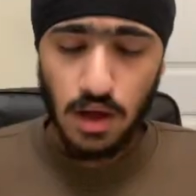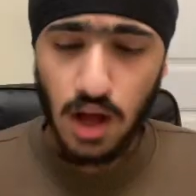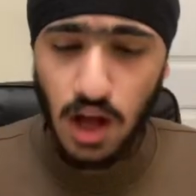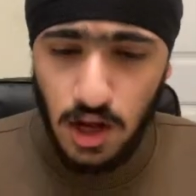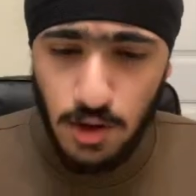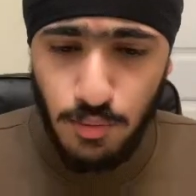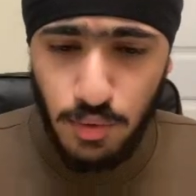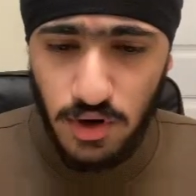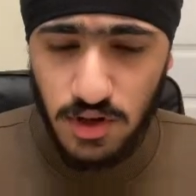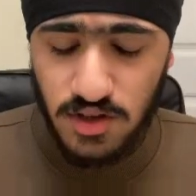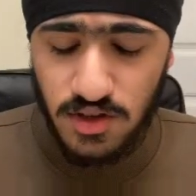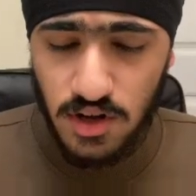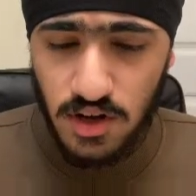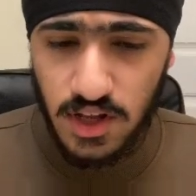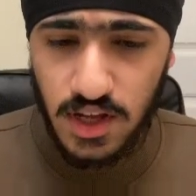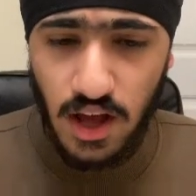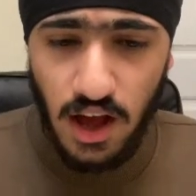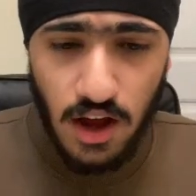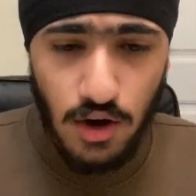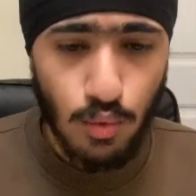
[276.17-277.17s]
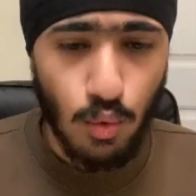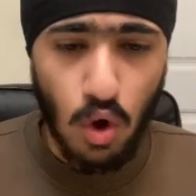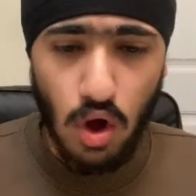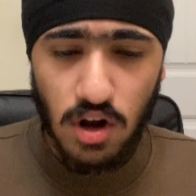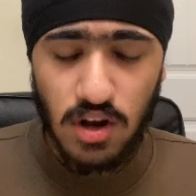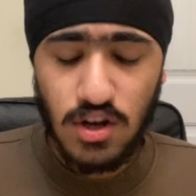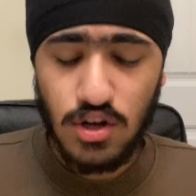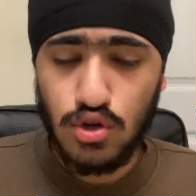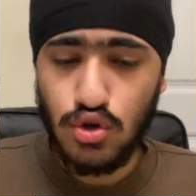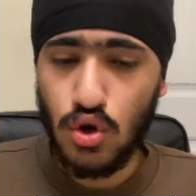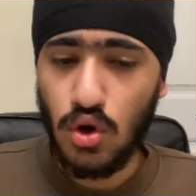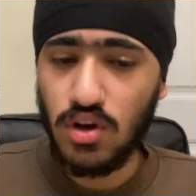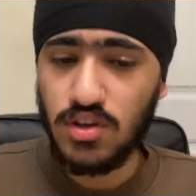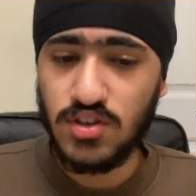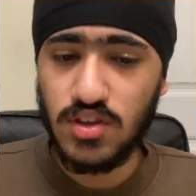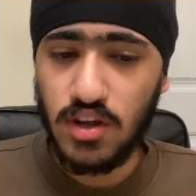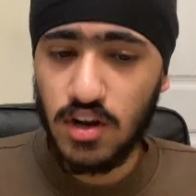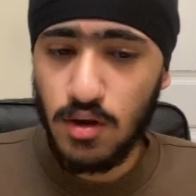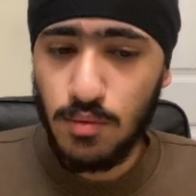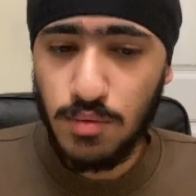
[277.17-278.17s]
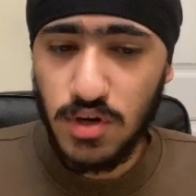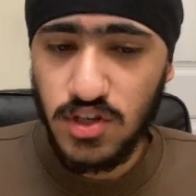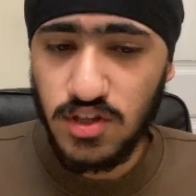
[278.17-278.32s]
I personally had Waleed Sharks at number